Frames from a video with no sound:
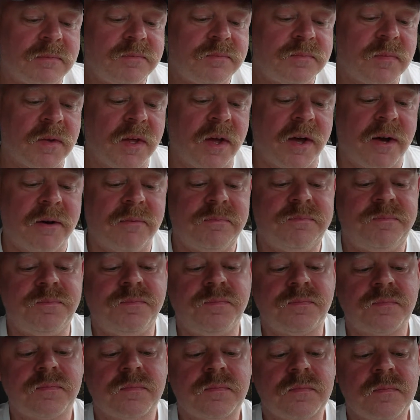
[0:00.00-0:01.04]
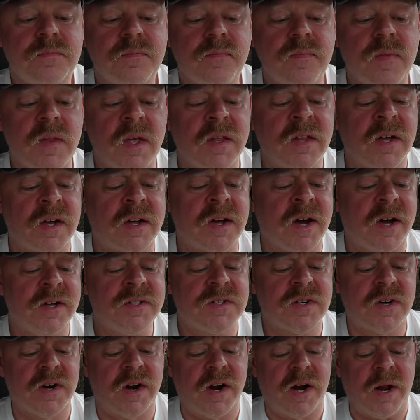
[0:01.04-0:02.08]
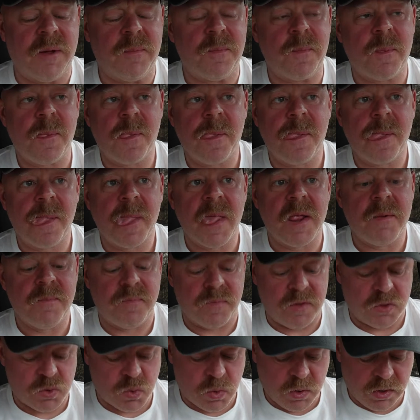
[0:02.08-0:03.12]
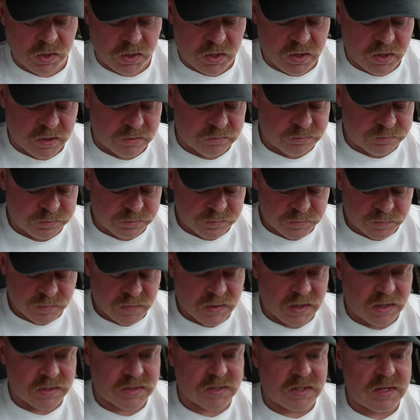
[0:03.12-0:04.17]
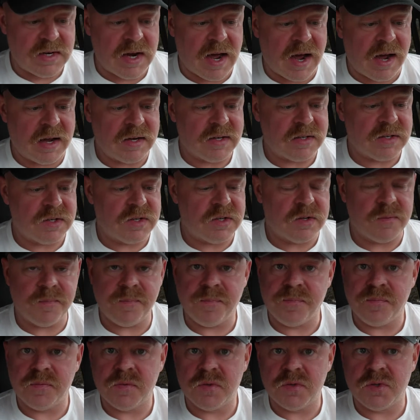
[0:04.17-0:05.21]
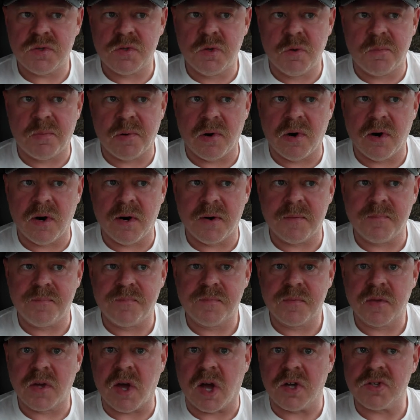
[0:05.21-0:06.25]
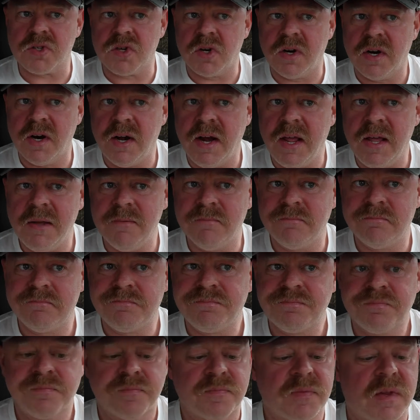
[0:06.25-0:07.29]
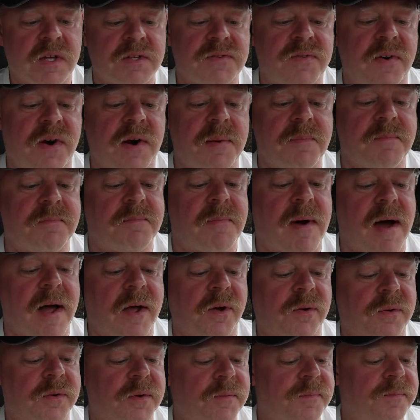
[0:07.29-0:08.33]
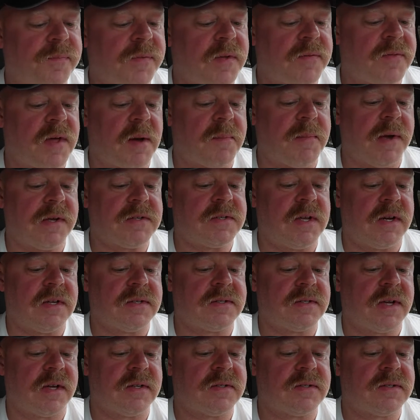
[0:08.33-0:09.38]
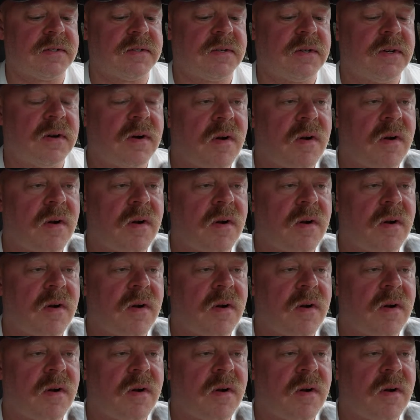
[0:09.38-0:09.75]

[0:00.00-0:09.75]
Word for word: The, the custard in it is really good. It's not super custardy. It's very mild, if that makes any sense.